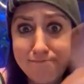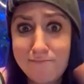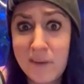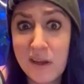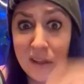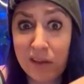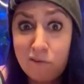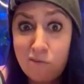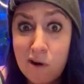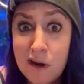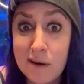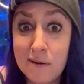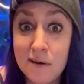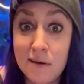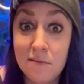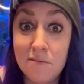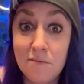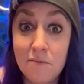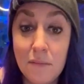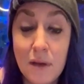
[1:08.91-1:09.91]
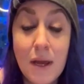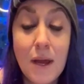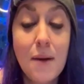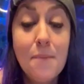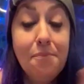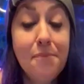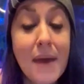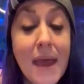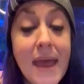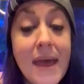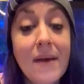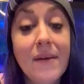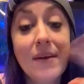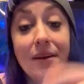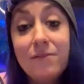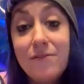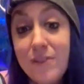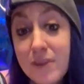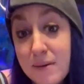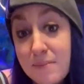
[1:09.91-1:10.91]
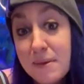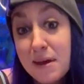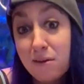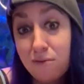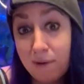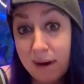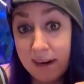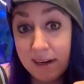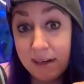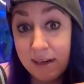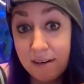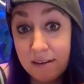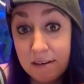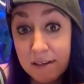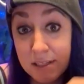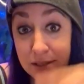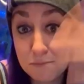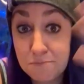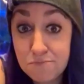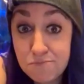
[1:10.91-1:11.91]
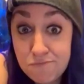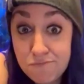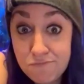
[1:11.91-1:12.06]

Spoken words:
male and female reindeers.